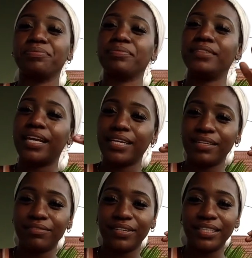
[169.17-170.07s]

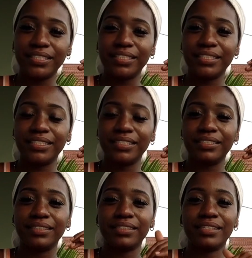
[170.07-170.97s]
Negative energy
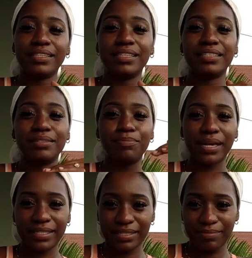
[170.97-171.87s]
is
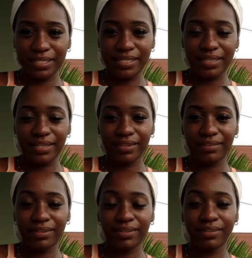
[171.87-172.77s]
pessimistic,
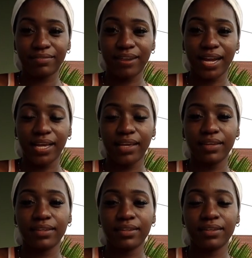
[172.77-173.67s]
right?
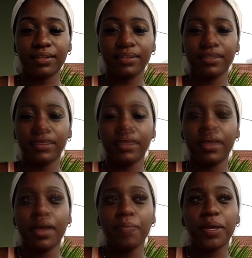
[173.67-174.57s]

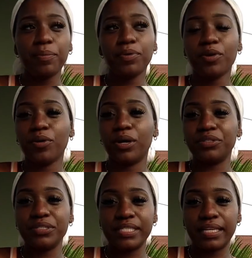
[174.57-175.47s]
people don't
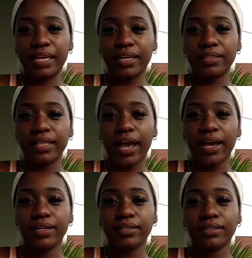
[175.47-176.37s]
understand
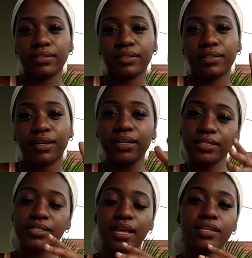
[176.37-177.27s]
that
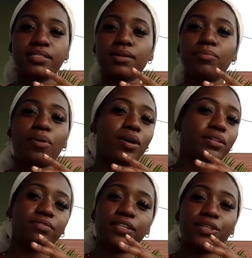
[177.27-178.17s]
us as a ball
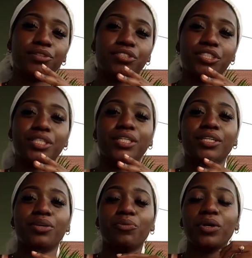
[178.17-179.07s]
of energy,
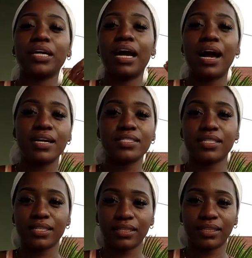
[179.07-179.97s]
we're
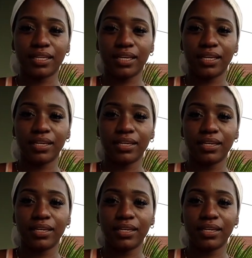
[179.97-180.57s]
constantly